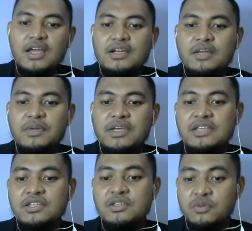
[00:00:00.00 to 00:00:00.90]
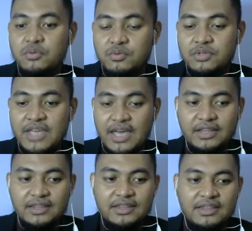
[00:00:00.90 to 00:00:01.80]
The application to
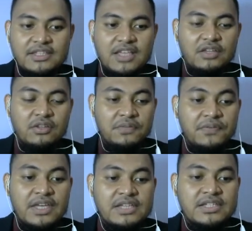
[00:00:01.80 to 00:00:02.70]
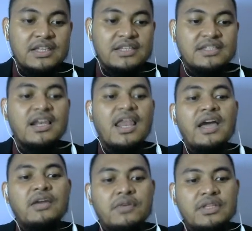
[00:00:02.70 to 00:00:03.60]
get this notification is in
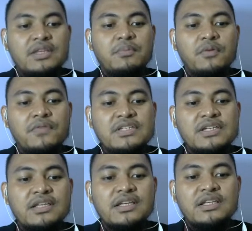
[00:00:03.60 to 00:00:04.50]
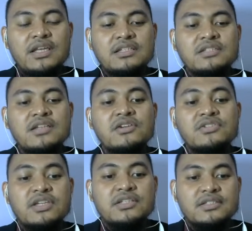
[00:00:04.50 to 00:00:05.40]
line with the provision in SSR
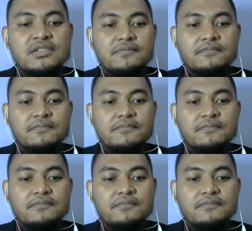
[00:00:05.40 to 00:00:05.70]
6.